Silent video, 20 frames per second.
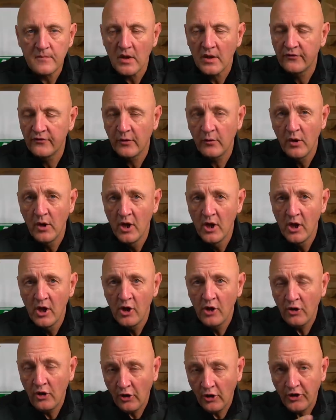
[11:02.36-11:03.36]
So
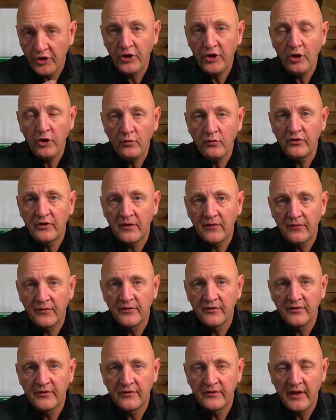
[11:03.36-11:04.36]
not huge
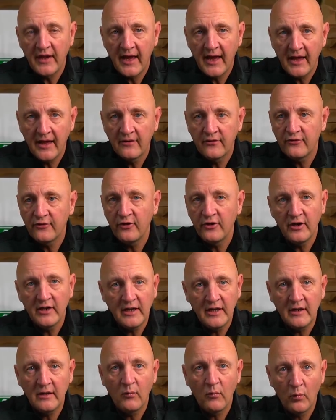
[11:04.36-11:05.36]
differences there.
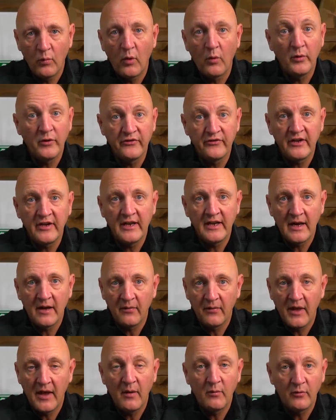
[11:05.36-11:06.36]
Certainly what we've seen
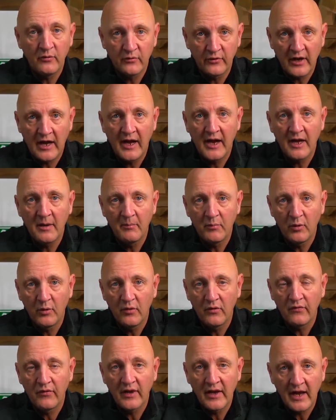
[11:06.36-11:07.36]
out there, which is a higher
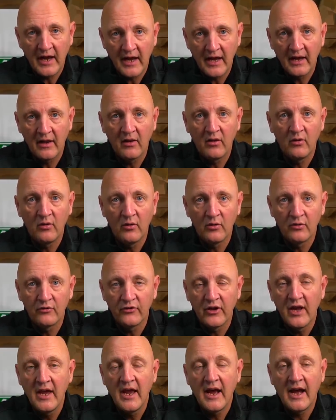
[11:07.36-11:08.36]
ball flight, higher
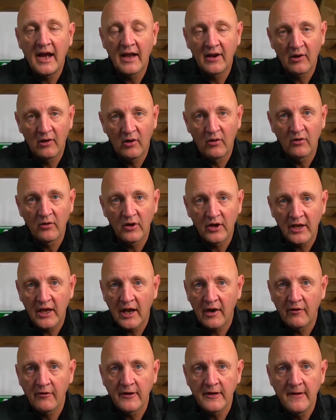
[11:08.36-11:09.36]
launch and a longer
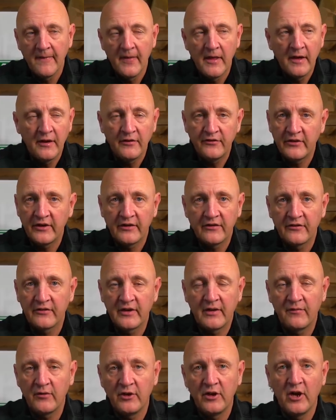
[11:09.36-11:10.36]
carry, 6 or
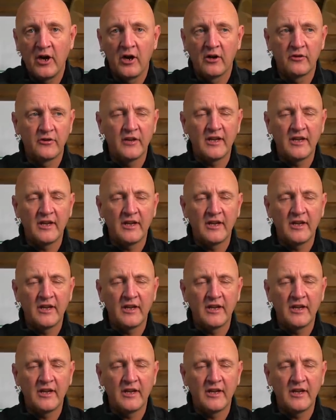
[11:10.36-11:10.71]
7 yards.